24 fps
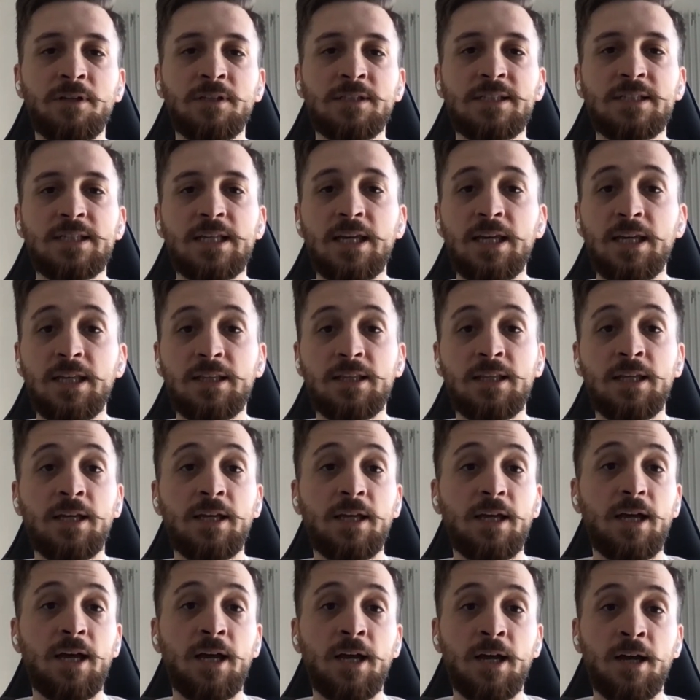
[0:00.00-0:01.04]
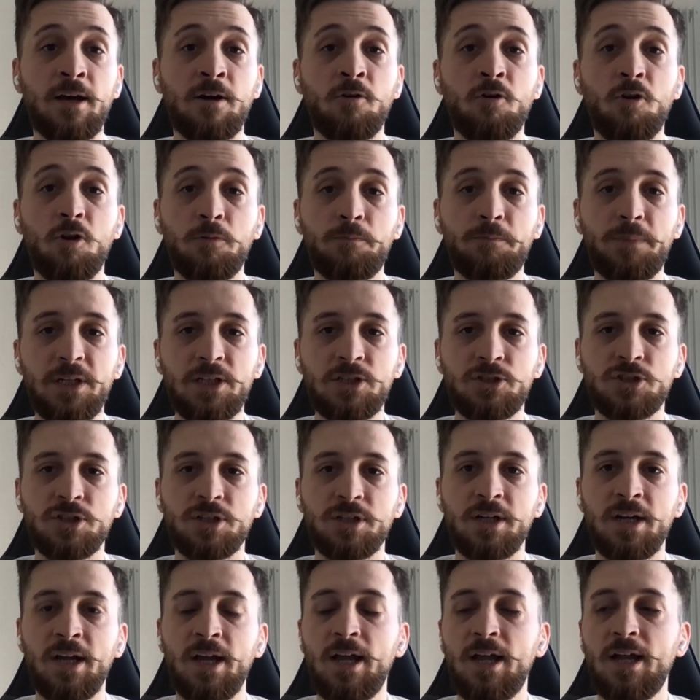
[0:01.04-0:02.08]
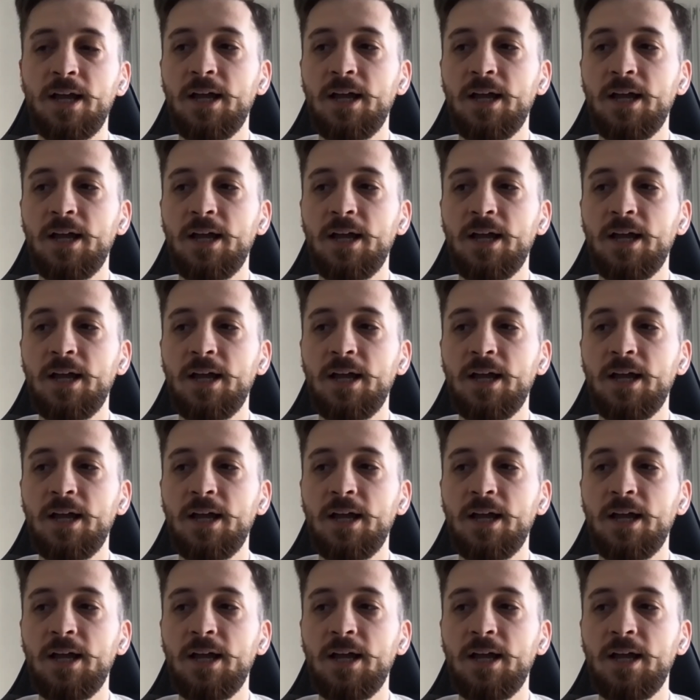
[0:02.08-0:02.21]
we see the whole picture.